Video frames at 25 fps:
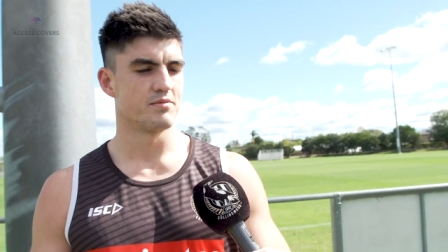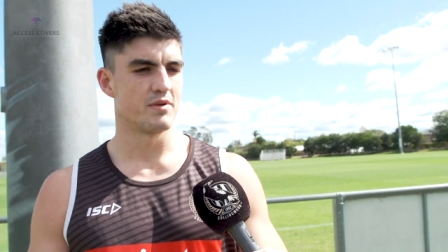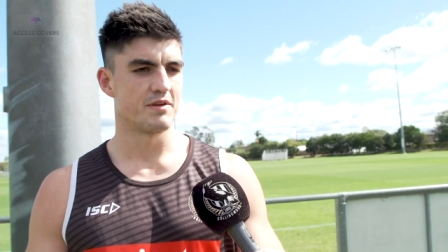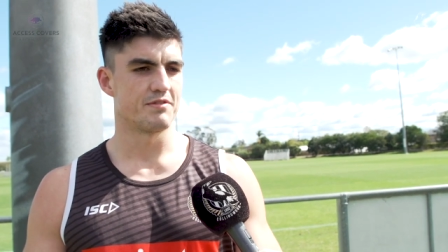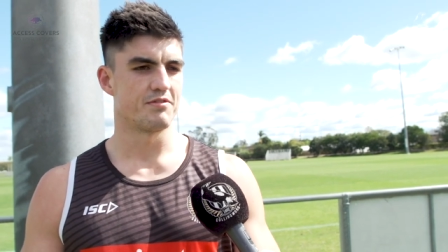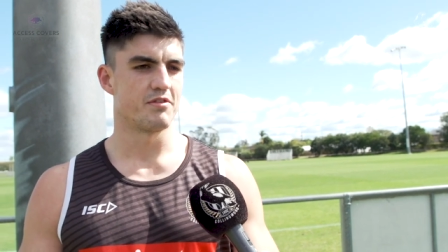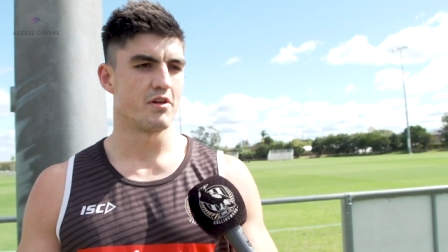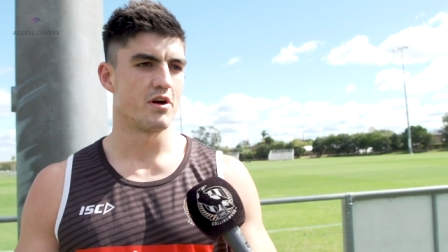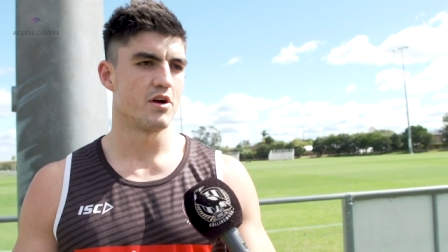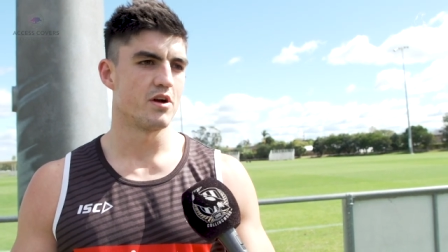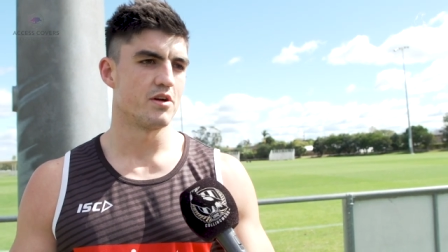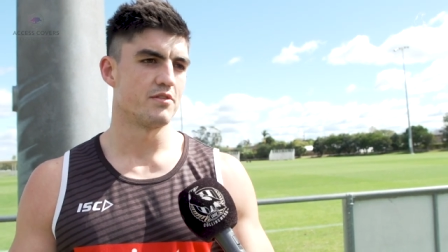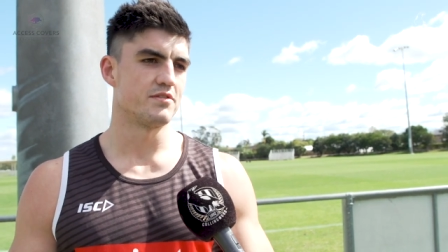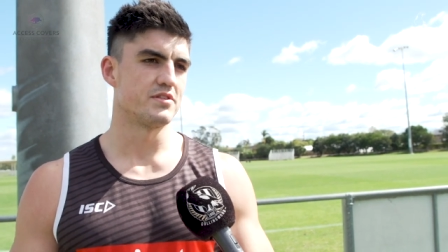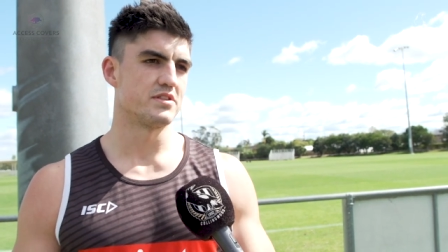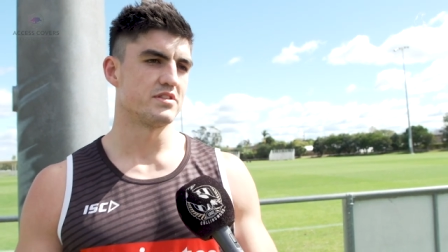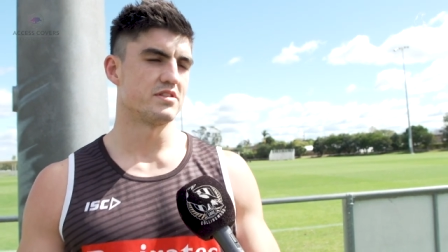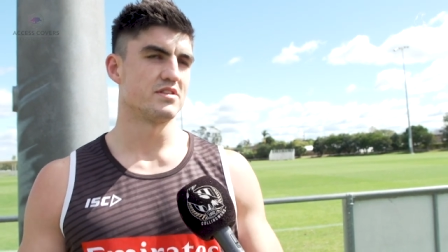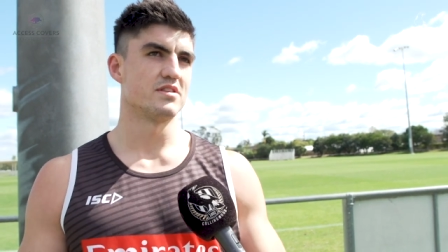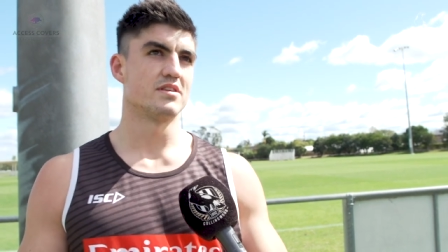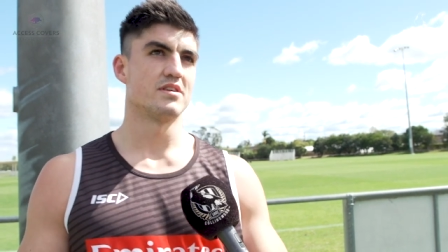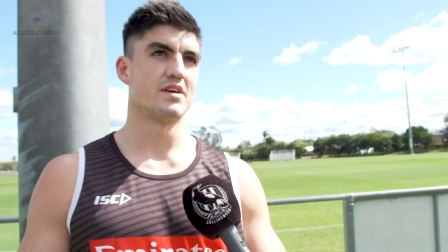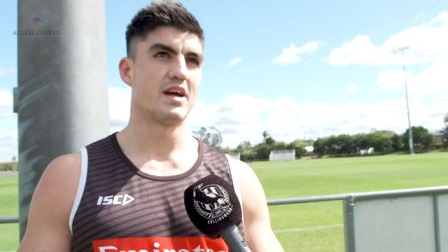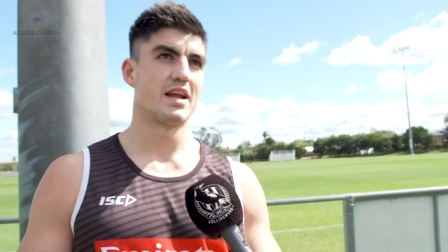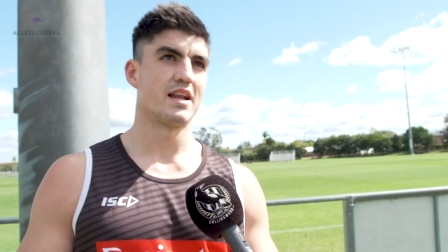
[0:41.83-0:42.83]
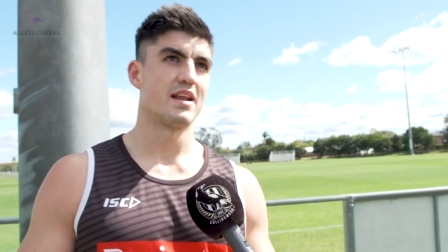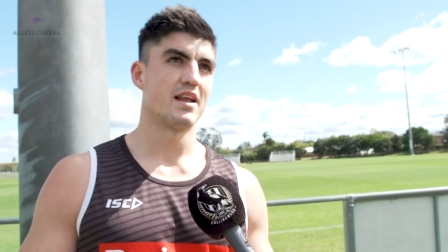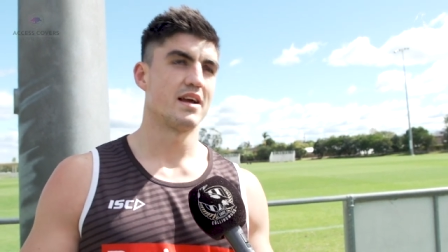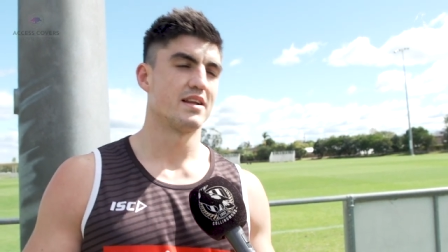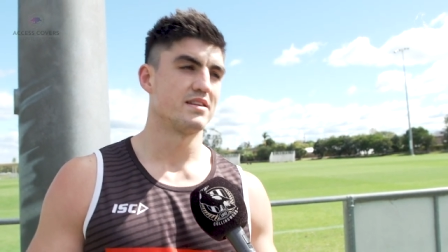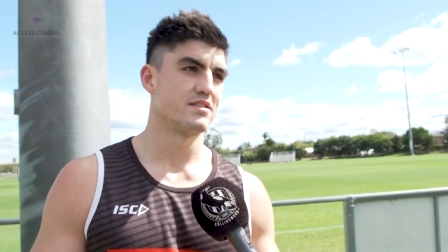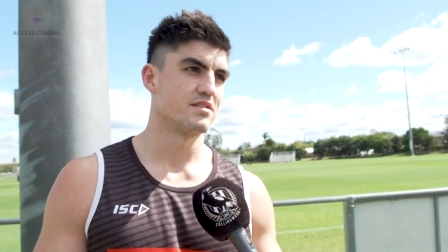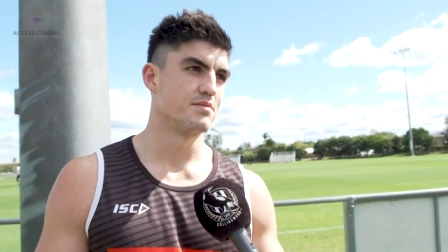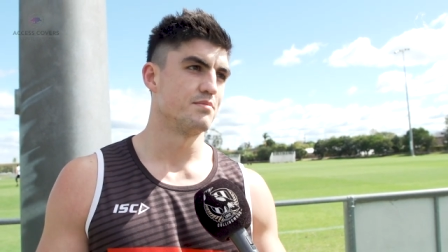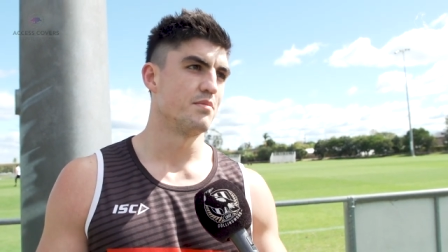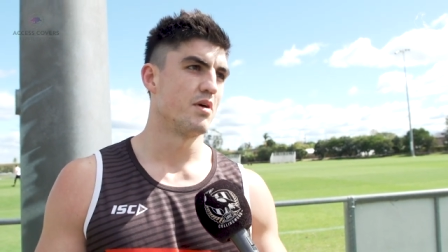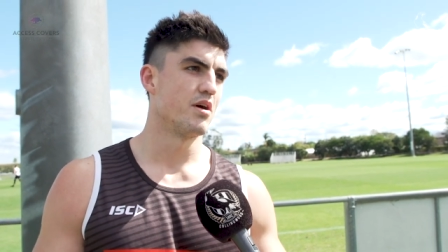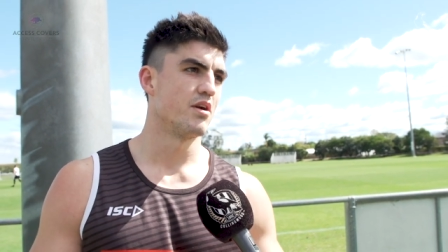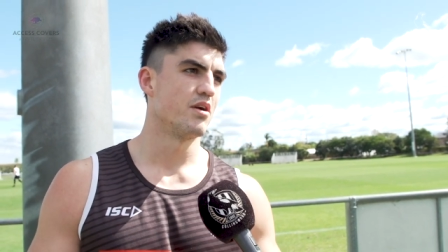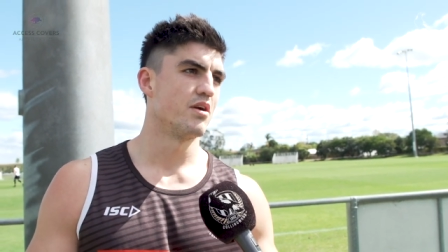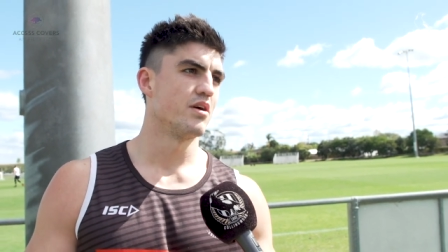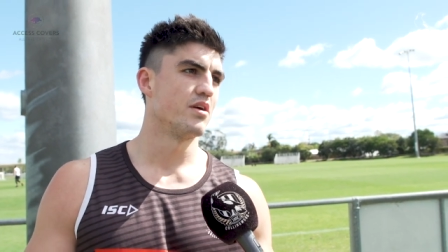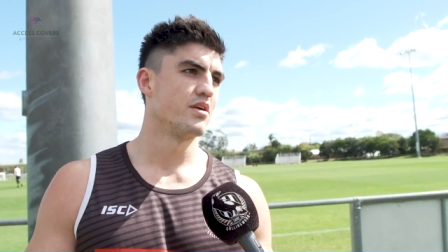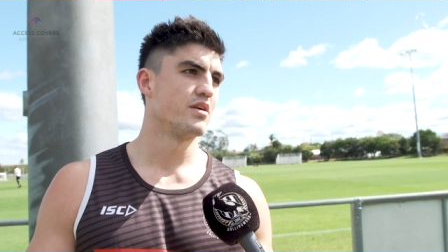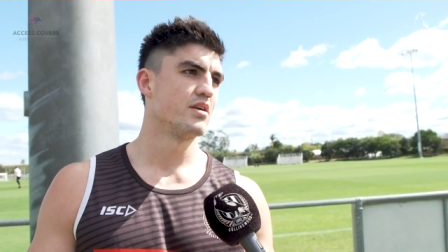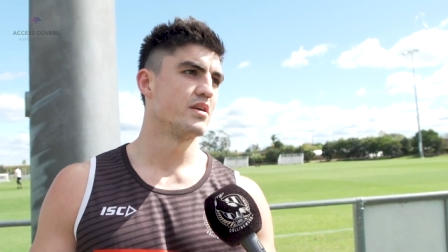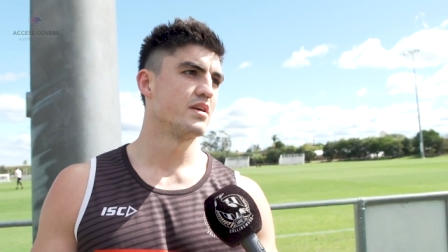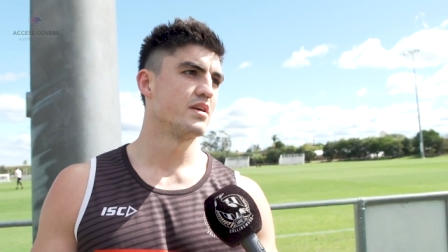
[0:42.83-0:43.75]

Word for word: we fly over to Adelaide tomorrow.